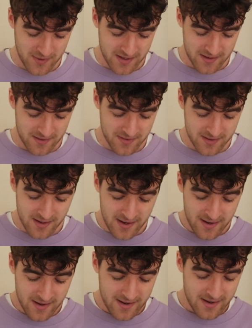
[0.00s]
We hear
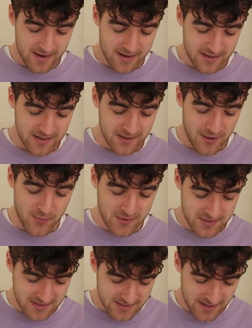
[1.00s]
that he
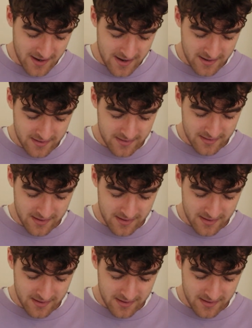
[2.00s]
almost died.